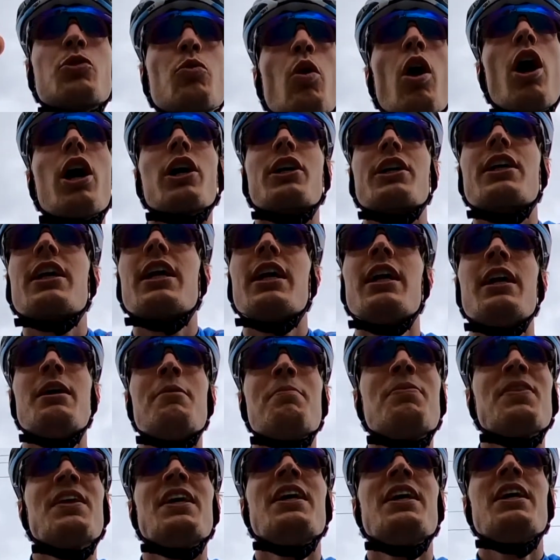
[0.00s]
rock,
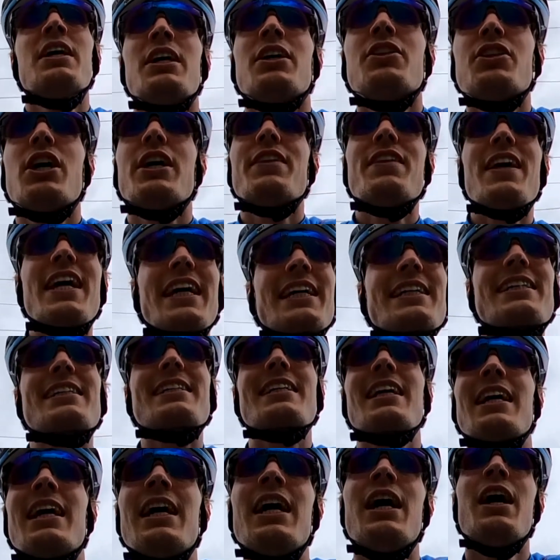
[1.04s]
the next
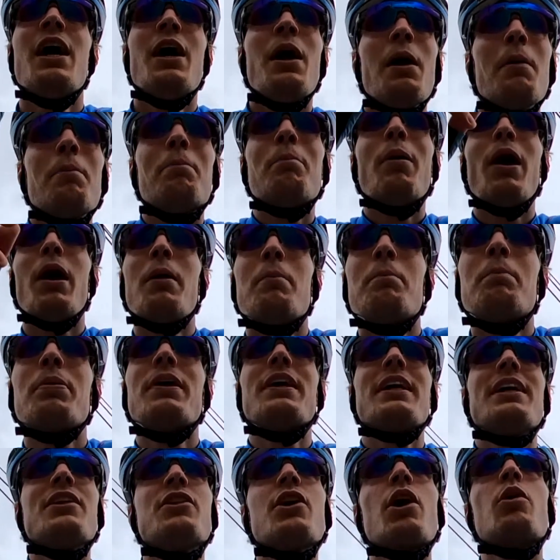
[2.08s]
bump
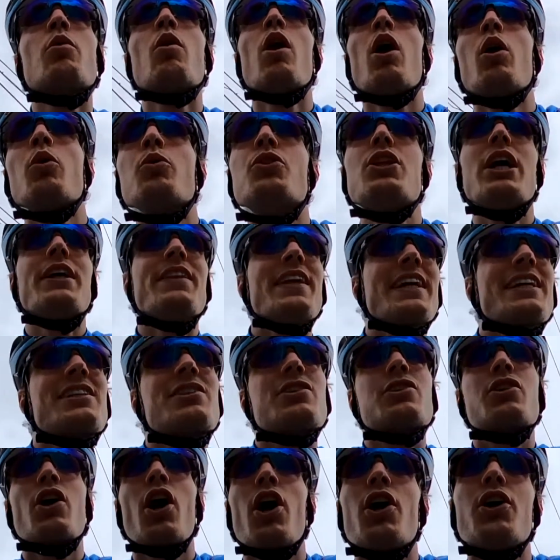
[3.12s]
in the road, the
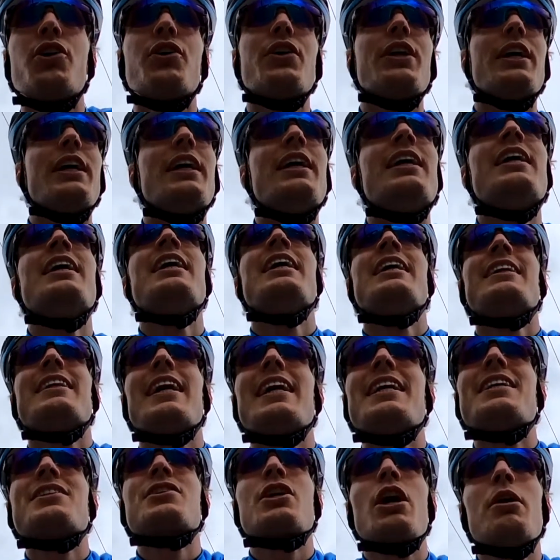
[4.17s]
next turn
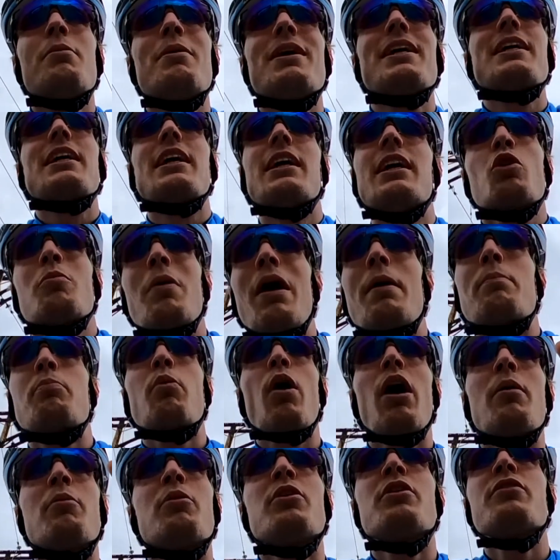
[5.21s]
that is coming. So my
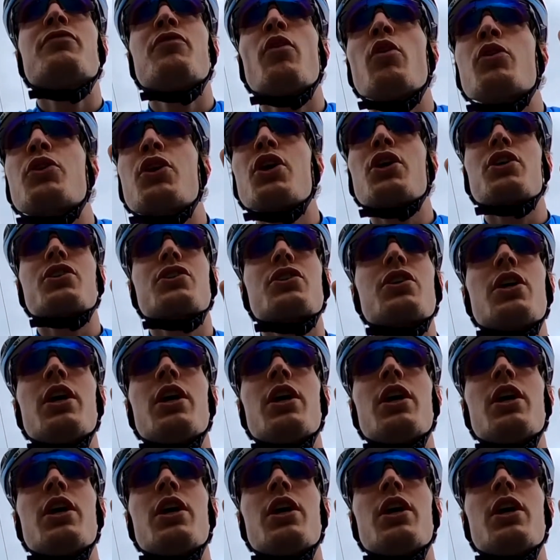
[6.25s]
primary focus